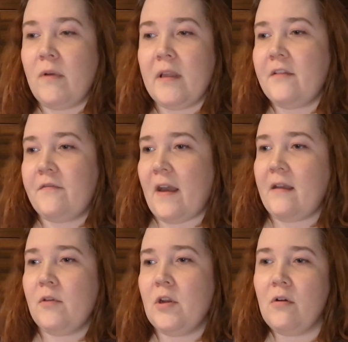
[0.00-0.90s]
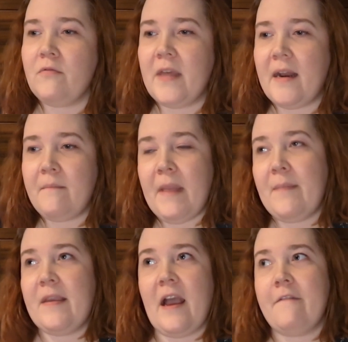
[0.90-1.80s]
if I, then
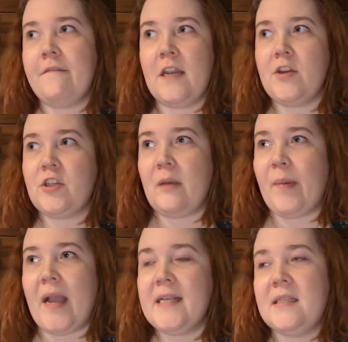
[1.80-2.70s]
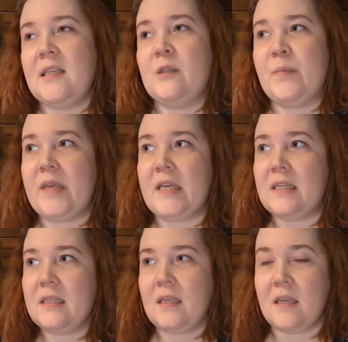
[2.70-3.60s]
maybe I finish a Pisces piece